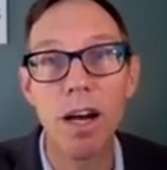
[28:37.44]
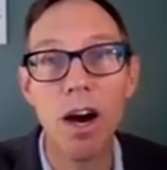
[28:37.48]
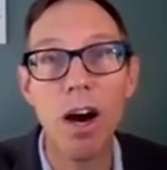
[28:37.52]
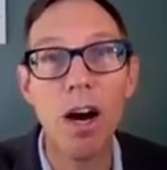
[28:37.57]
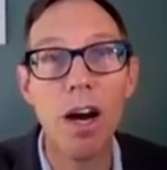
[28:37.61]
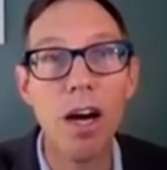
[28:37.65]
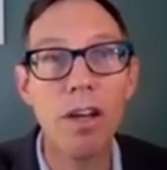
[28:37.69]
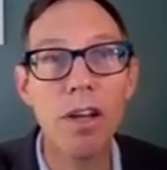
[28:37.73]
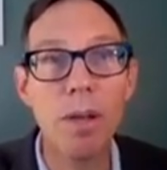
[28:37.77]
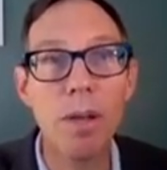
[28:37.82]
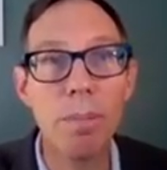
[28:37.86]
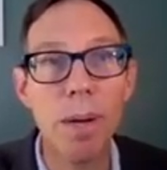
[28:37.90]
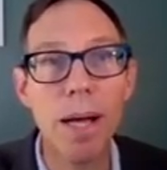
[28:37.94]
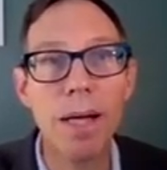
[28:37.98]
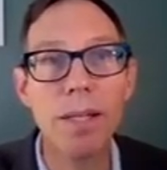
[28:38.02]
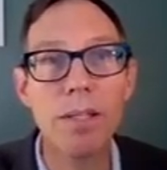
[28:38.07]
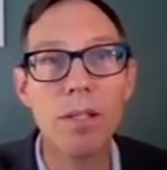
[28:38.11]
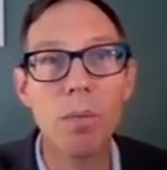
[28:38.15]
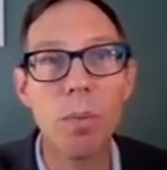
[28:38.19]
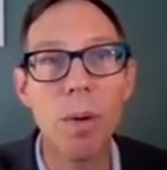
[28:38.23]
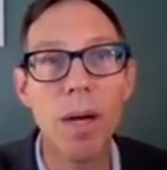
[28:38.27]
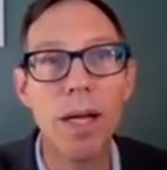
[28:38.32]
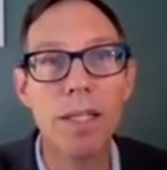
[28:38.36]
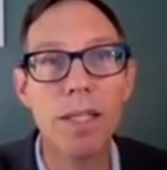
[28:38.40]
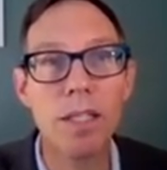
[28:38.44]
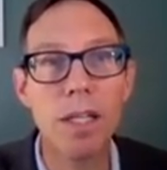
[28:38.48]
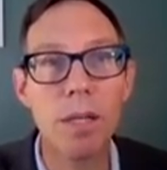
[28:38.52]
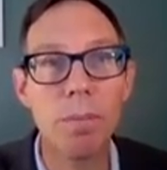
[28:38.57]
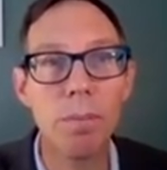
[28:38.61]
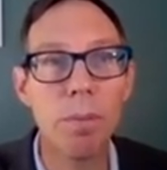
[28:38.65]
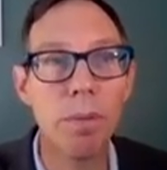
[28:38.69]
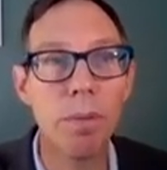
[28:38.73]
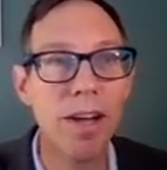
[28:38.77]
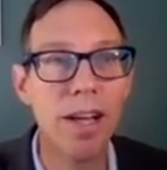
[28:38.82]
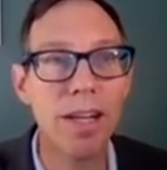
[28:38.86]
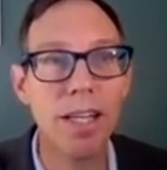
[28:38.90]
are the best ways to
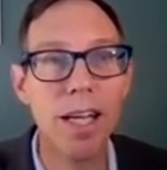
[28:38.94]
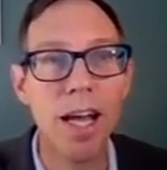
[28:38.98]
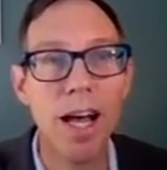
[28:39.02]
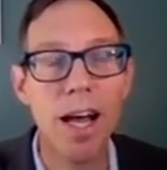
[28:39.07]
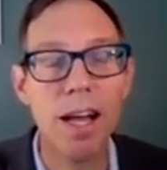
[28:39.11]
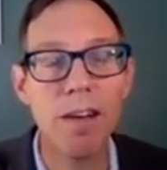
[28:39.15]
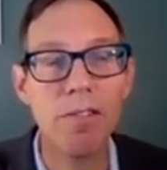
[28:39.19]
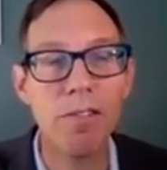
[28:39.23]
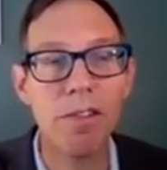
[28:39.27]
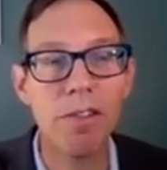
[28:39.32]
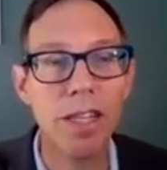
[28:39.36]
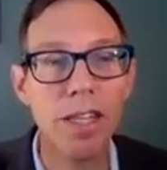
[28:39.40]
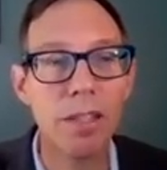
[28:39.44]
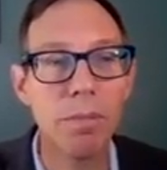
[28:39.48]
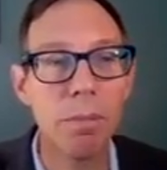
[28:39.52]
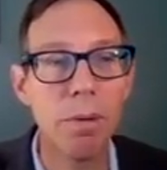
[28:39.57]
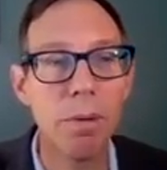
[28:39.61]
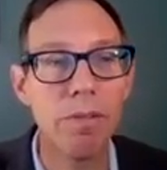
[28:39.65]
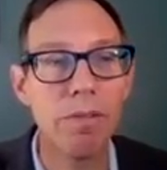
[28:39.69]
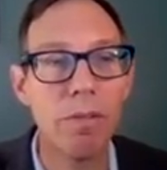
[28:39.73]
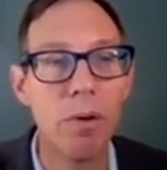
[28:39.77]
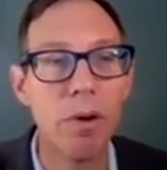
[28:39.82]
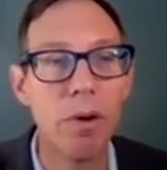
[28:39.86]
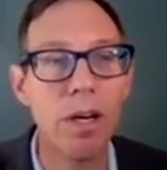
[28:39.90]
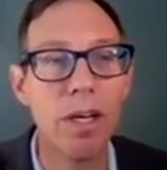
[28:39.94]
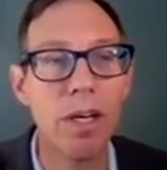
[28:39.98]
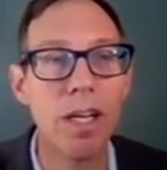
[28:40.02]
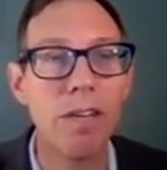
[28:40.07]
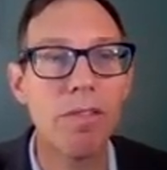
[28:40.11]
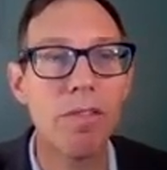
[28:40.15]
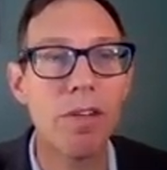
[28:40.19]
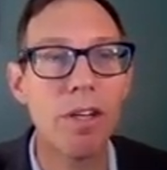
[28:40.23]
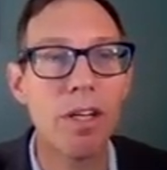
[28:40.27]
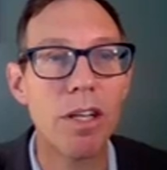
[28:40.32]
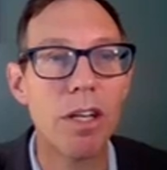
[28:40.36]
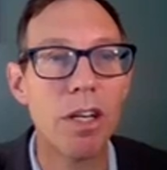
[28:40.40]
prevent conflict before it
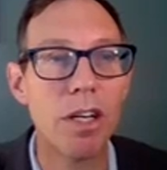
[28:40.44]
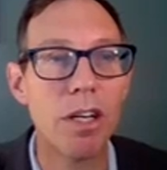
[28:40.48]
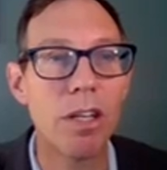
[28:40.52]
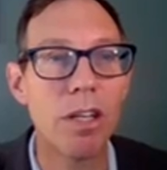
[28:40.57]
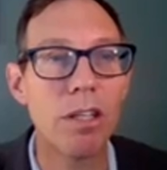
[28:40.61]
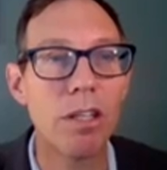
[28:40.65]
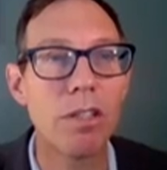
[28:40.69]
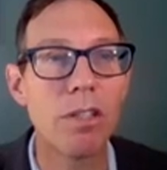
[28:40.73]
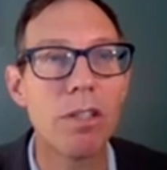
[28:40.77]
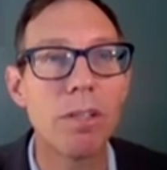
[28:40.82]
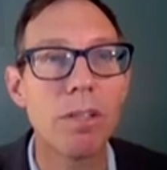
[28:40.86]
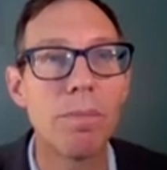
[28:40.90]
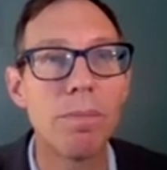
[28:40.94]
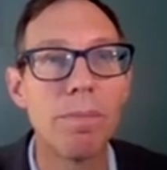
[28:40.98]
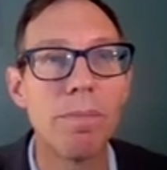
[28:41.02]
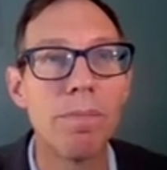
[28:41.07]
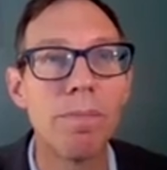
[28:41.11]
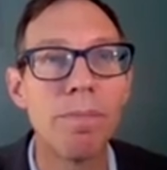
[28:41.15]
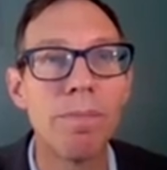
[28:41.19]
even occurs.